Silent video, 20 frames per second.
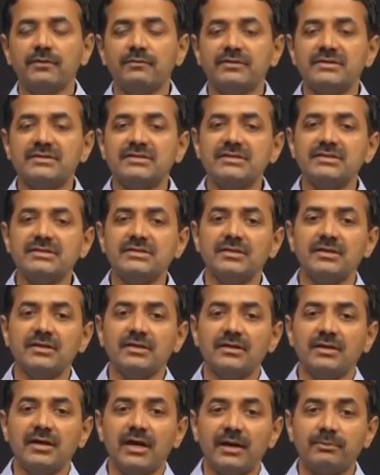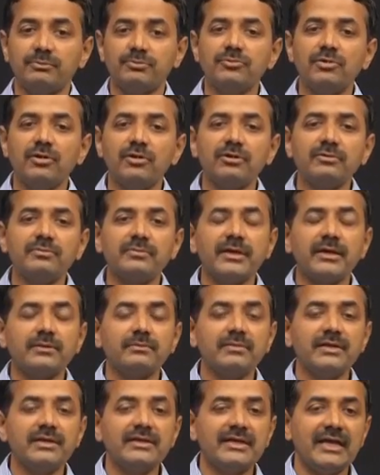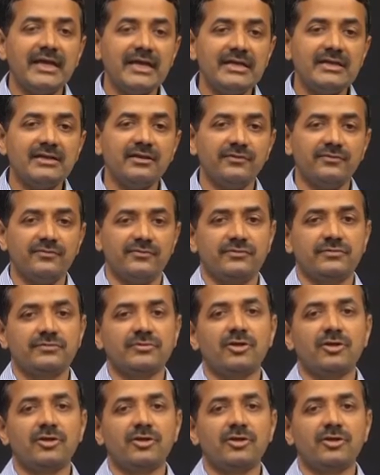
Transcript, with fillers: which is abnormal gain of